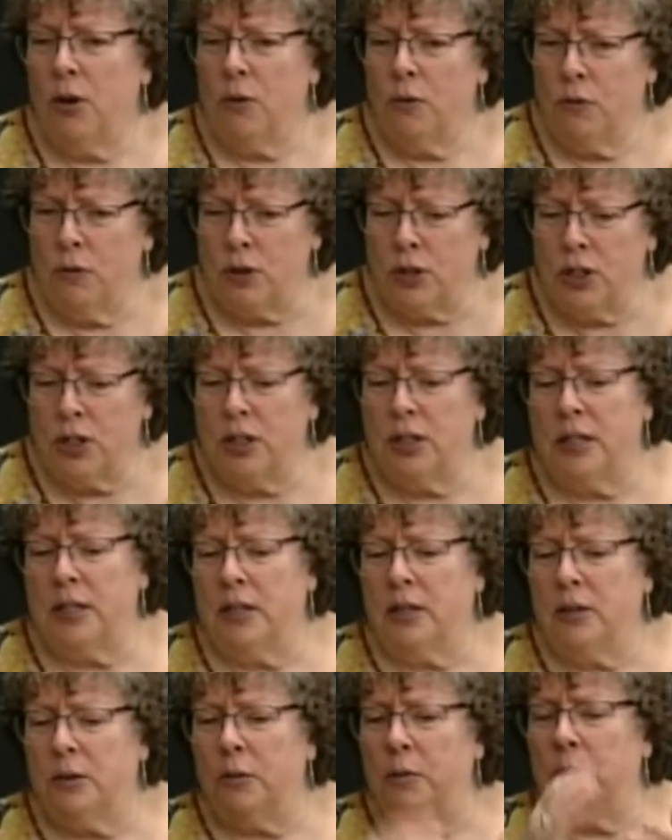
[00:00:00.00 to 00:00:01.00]
Ruslan
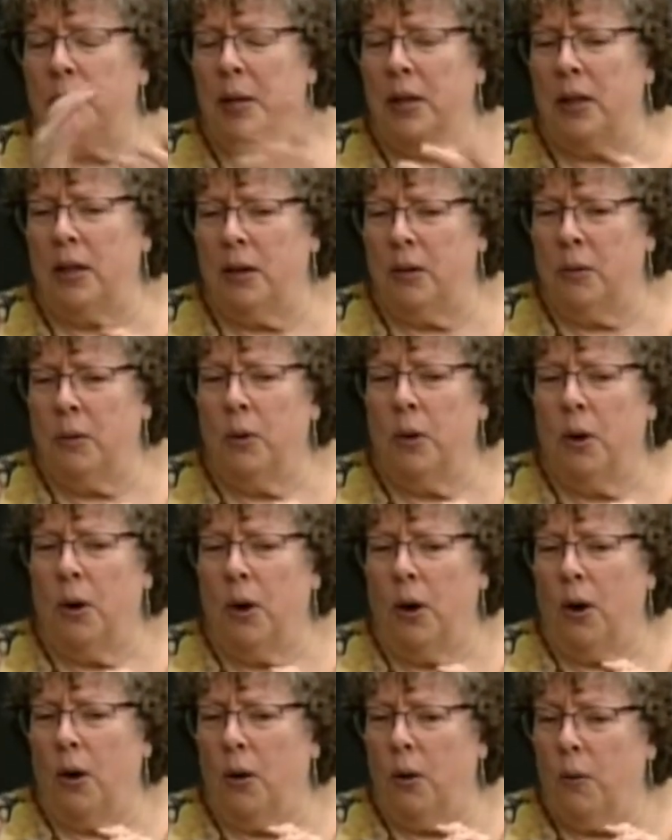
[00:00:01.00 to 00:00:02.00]
and Ludmilla
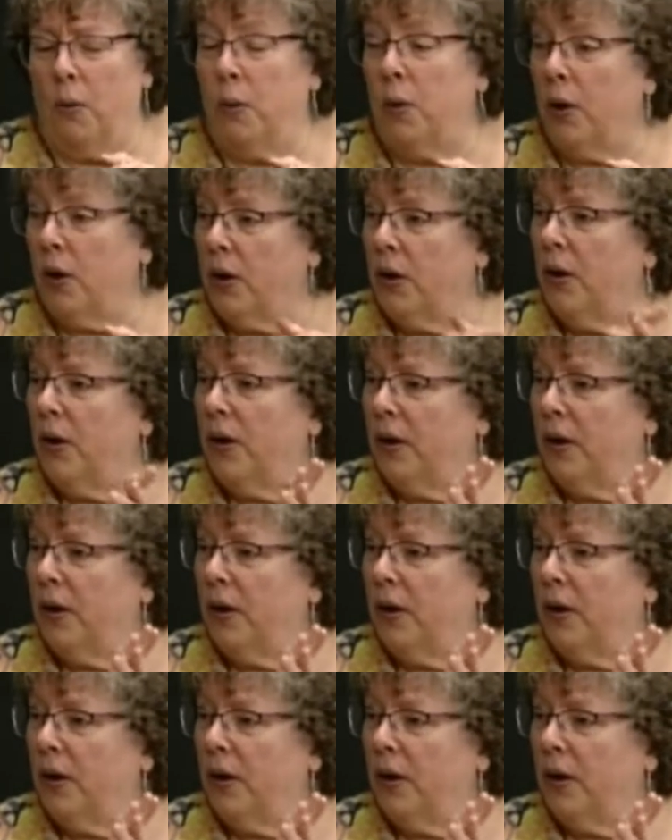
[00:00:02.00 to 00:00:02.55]
were.